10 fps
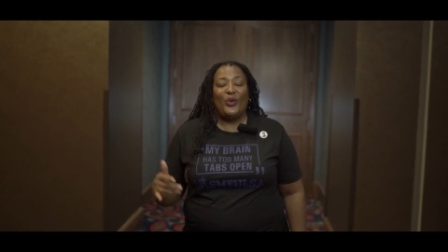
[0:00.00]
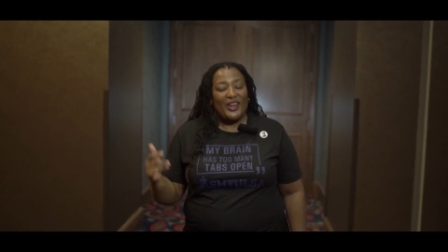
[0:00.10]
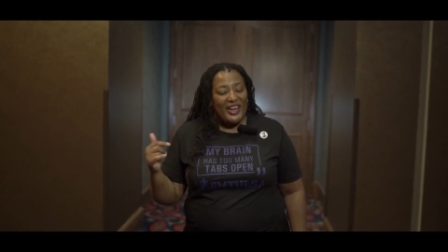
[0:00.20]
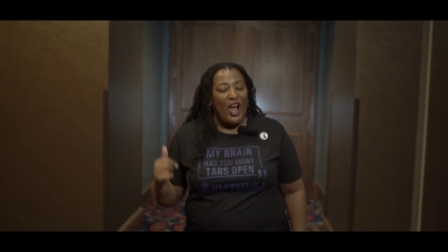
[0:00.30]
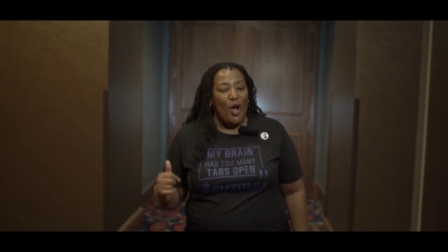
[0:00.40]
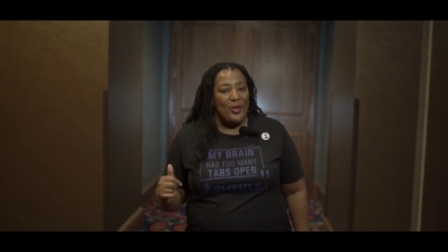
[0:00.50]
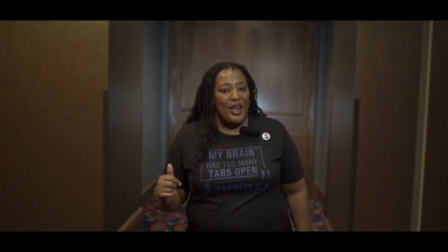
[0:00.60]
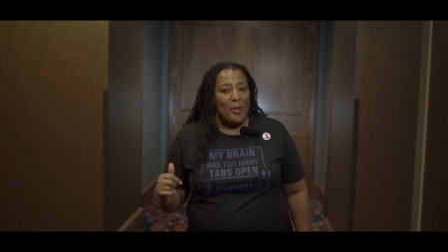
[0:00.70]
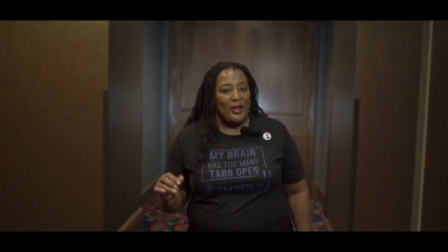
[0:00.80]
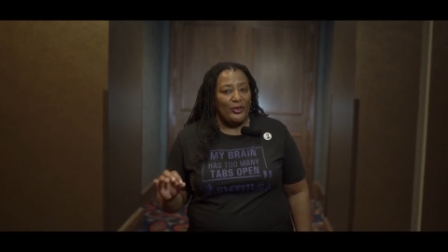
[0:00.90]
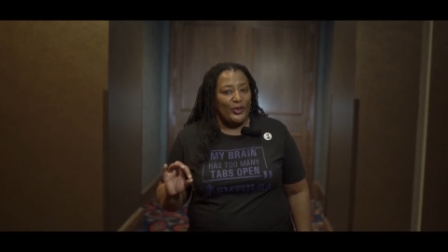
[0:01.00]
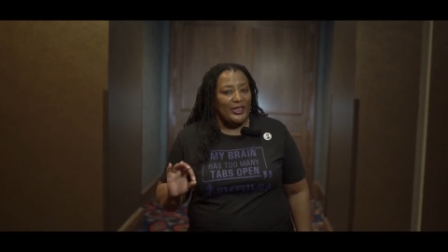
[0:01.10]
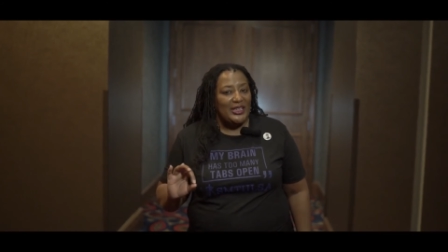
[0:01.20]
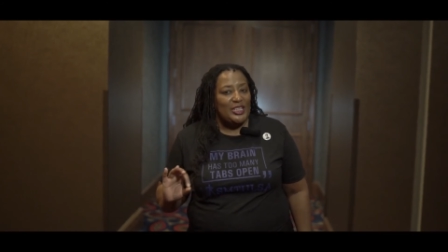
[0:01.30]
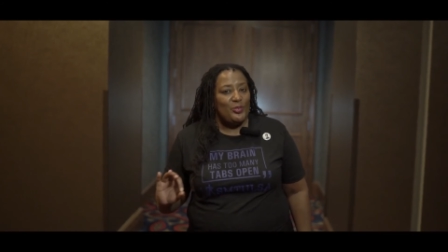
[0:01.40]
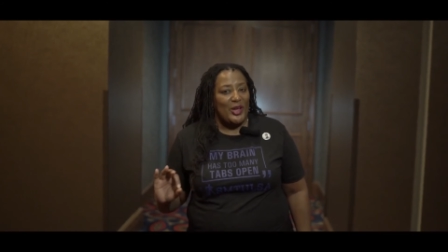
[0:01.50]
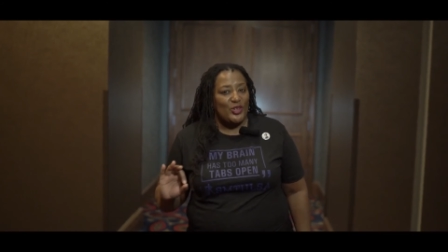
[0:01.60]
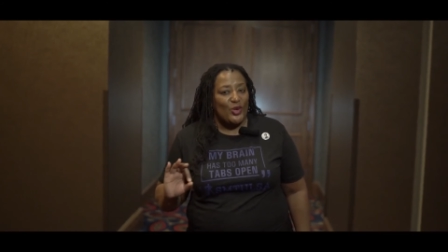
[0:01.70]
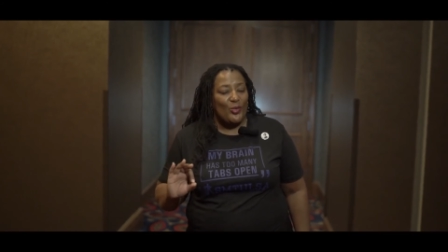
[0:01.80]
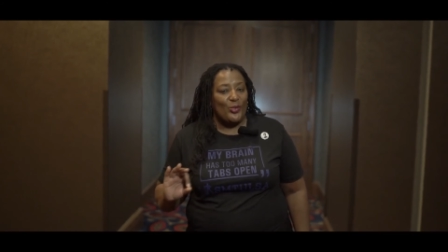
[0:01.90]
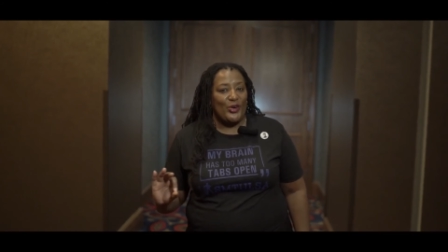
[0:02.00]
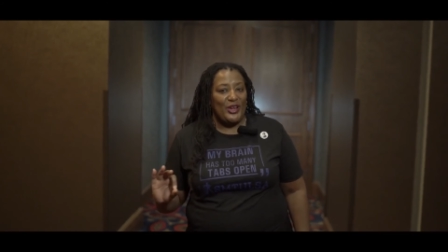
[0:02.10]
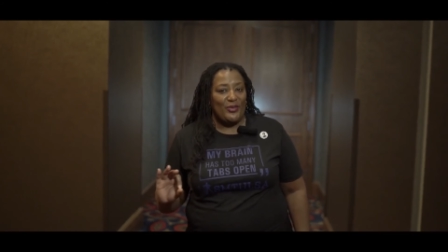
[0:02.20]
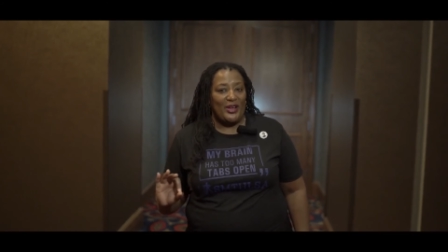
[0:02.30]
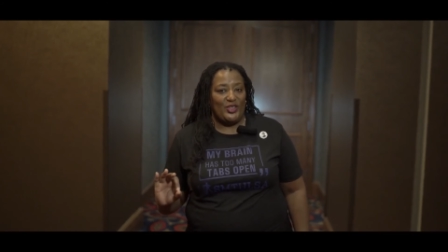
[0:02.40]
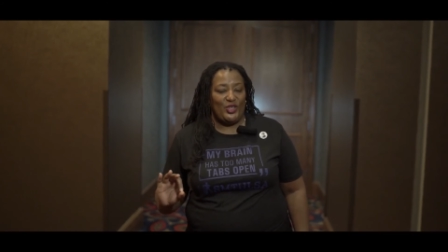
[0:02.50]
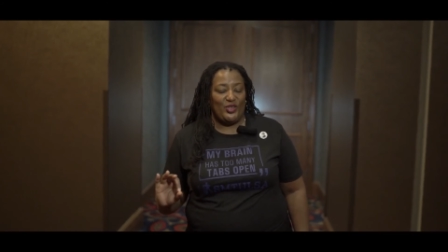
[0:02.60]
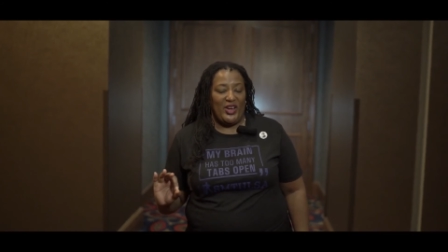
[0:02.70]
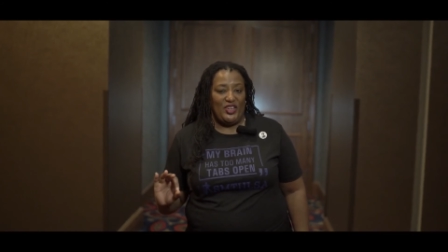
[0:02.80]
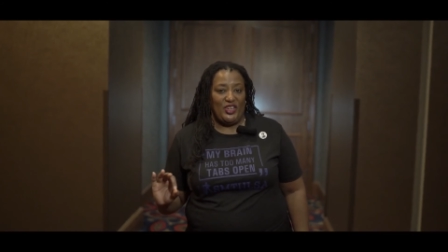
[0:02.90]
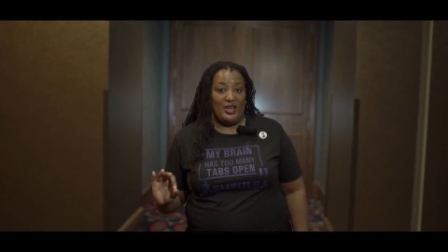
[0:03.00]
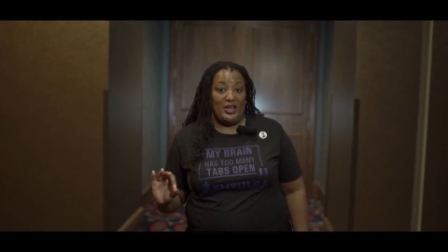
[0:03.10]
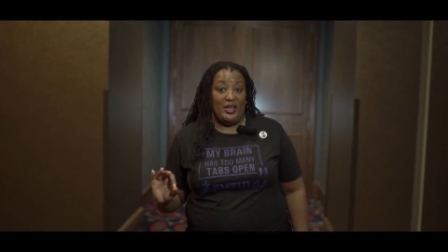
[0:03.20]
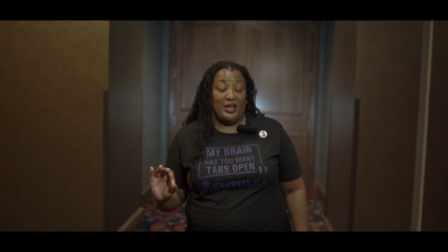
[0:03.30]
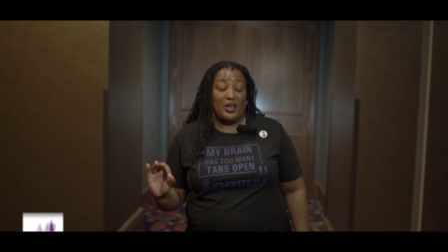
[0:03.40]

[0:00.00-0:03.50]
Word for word: we're going to open up a really special pre-registration.